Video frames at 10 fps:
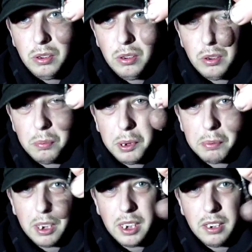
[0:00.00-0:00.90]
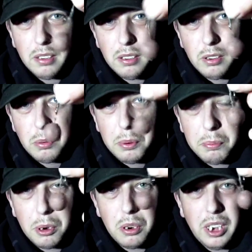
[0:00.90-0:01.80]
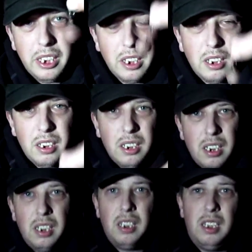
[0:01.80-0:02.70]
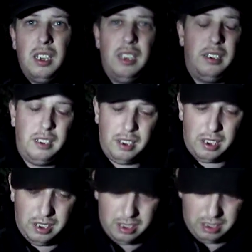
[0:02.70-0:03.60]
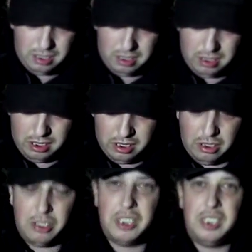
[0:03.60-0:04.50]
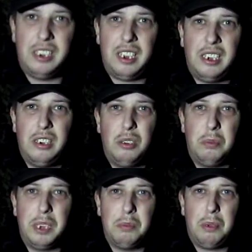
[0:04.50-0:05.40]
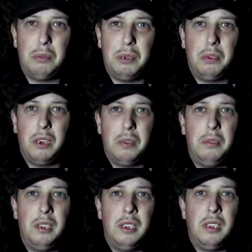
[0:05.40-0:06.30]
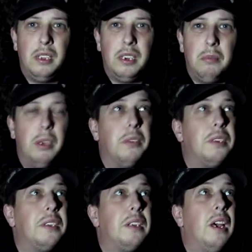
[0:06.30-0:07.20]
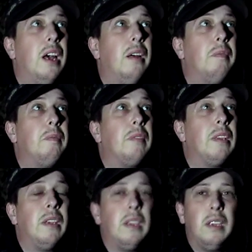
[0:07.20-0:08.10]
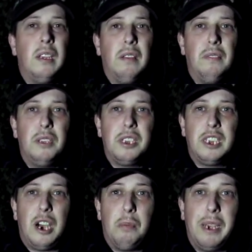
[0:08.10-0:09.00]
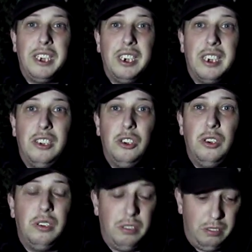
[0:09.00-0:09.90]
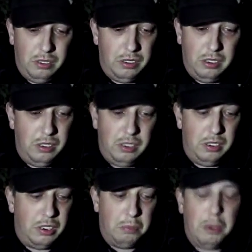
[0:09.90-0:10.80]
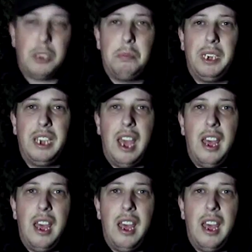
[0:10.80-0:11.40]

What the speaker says: dubby bait, dubby boilie, and I can honestly say the dubby is probably one of the most versatile baits you can possibly get.